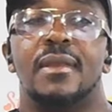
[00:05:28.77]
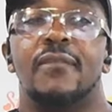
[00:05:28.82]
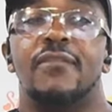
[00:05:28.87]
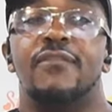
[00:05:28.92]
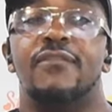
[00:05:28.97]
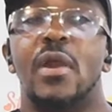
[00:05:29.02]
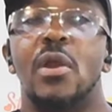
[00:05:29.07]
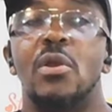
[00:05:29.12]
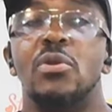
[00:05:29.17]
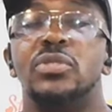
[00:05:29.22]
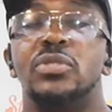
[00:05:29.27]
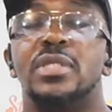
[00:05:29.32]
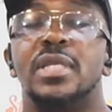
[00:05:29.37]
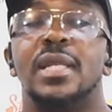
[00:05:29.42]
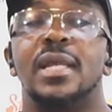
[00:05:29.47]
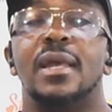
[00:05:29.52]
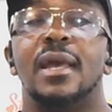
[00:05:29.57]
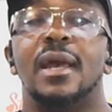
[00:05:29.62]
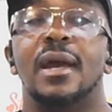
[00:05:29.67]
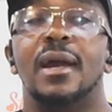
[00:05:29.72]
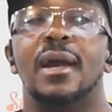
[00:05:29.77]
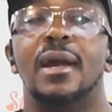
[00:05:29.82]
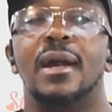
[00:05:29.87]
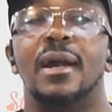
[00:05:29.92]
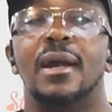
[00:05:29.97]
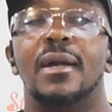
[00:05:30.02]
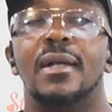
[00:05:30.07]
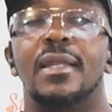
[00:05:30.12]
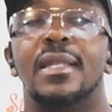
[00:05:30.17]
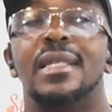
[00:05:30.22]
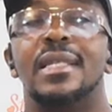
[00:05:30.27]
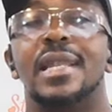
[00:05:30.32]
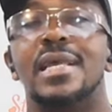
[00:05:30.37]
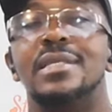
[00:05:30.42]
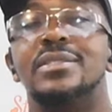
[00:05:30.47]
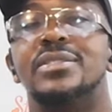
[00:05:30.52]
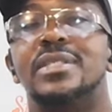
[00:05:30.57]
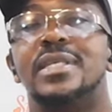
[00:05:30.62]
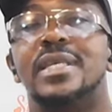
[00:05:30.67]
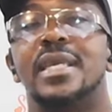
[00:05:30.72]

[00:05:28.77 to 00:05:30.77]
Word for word: first, uh, let's